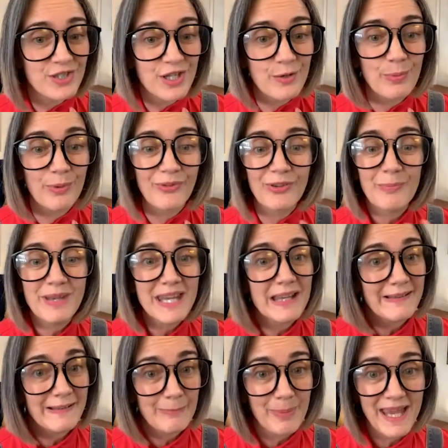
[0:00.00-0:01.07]
have to do but
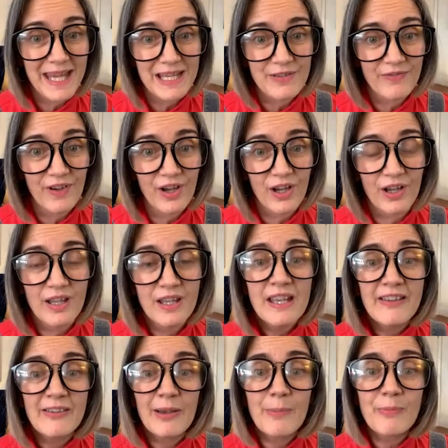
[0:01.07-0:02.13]
somebody else has paid for
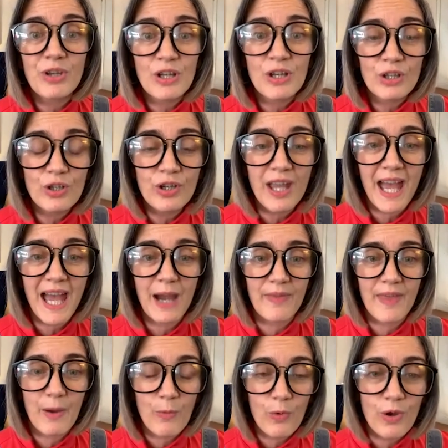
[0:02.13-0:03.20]
so i'm going to look at
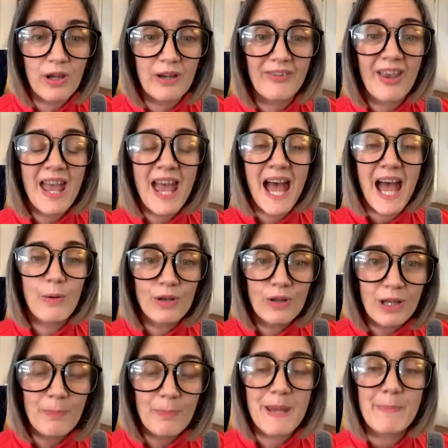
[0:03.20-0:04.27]
how that works how
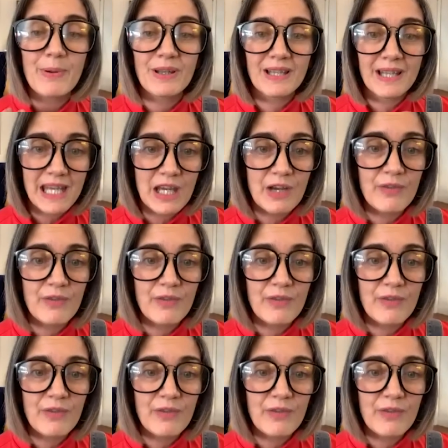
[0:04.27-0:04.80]
long are people